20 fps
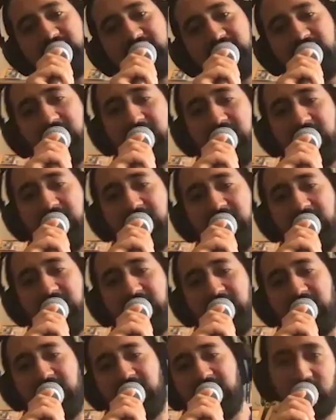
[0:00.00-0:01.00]
like
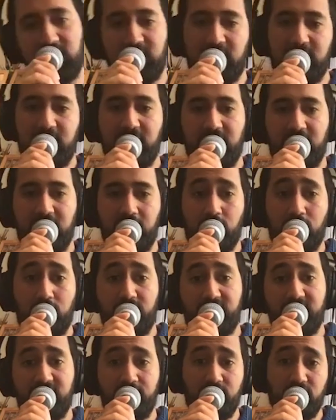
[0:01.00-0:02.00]
inaccurately in a lot of
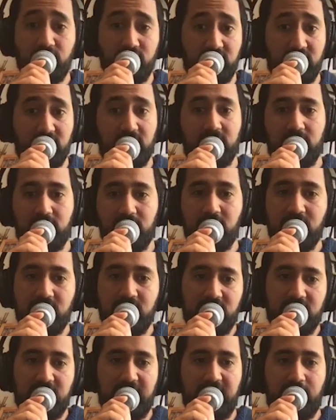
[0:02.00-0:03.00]
their music,
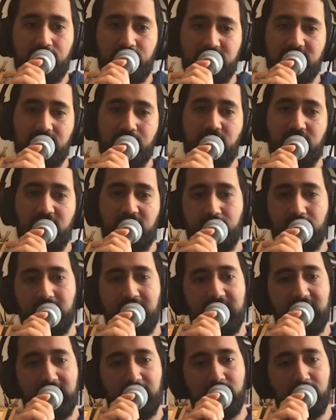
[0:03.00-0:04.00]
like with some really
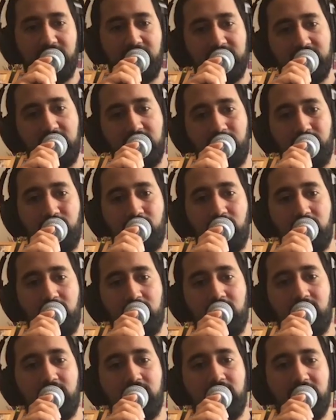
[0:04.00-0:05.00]
badly played
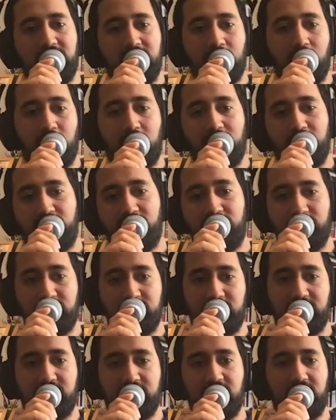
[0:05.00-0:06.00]
tanpura or like out of tune
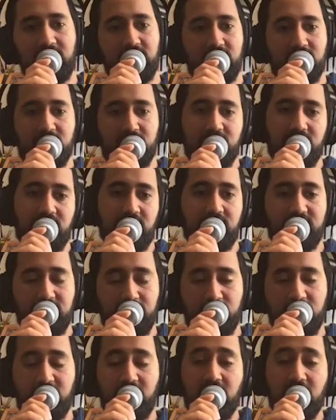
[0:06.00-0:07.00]
sitar or, you know,
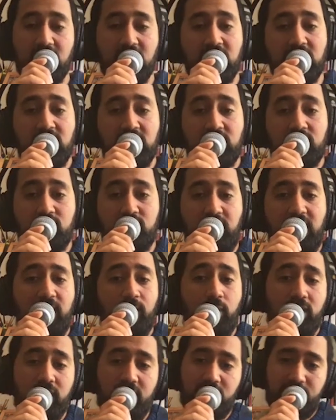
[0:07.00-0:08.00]
something. So yeah. I
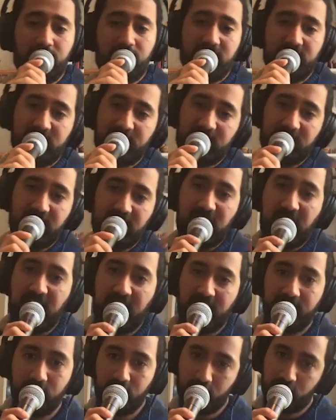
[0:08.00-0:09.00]
wanted to basically
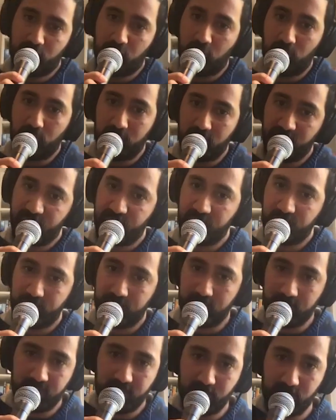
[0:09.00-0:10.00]
have an ensemble of
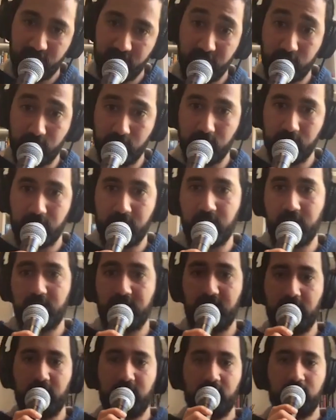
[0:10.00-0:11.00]
people that was equal part
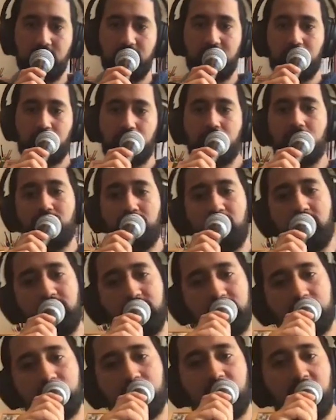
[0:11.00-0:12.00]
Indian, equal part
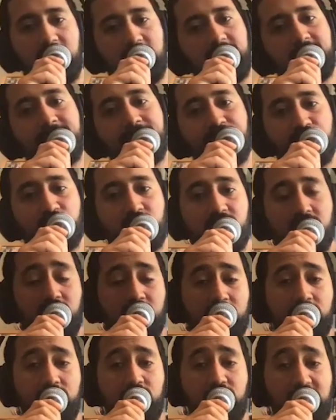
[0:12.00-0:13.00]
like
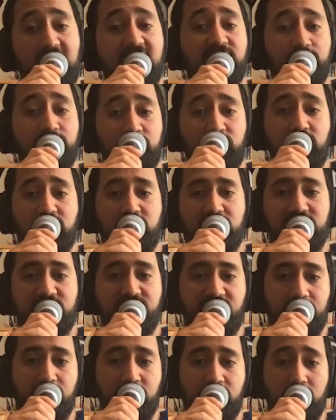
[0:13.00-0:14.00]
jazz musicians
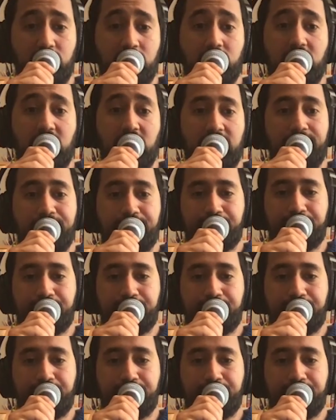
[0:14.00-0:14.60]
from the U K